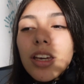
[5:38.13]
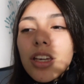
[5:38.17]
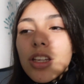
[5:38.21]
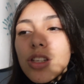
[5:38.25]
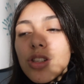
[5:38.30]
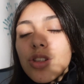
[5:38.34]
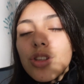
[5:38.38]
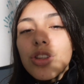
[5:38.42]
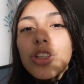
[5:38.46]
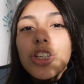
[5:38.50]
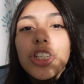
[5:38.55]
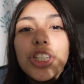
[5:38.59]

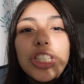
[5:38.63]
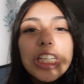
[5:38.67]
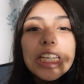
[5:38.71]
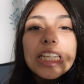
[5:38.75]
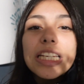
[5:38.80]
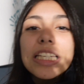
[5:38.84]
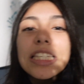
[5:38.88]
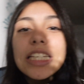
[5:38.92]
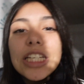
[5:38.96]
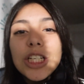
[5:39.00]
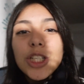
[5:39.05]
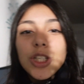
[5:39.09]
so they're just gonna
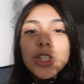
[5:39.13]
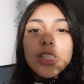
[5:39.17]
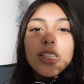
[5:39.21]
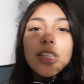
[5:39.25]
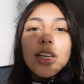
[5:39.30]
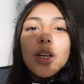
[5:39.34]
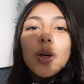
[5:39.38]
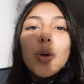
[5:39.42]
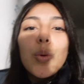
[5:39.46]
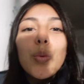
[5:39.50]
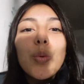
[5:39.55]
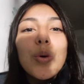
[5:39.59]
teach us
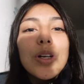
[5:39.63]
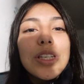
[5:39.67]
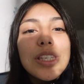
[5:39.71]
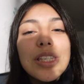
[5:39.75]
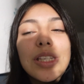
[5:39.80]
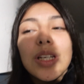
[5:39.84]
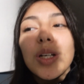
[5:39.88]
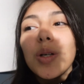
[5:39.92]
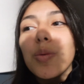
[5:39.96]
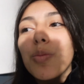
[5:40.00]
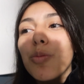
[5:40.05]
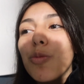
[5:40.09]
like what's
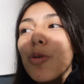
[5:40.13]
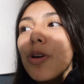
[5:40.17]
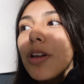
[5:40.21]
going